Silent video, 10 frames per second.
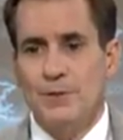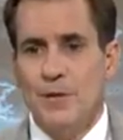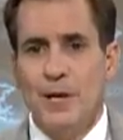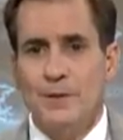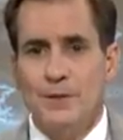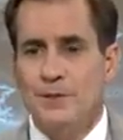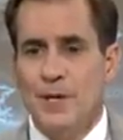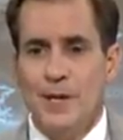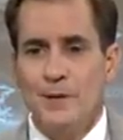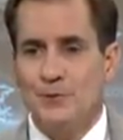He's
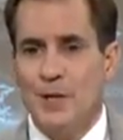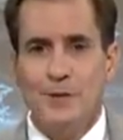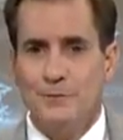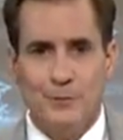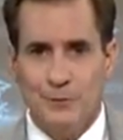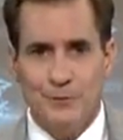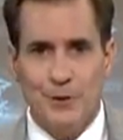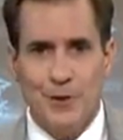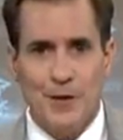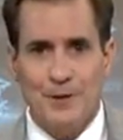not outside the fold
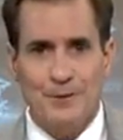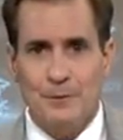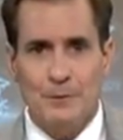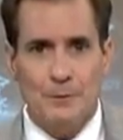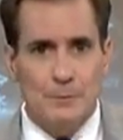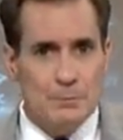of the alliance.